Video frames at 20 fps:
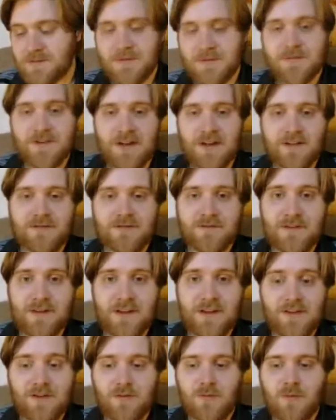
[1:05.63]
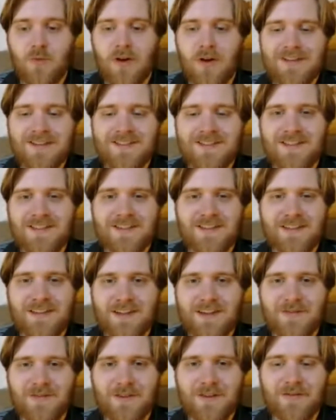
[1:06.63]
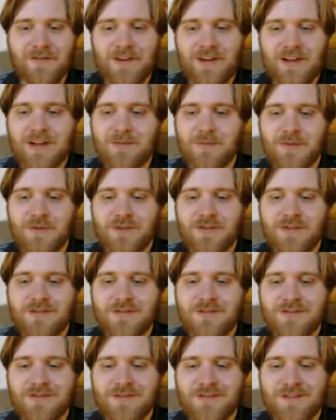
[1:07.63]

what I'm saying. What? I've heard of a lot of books.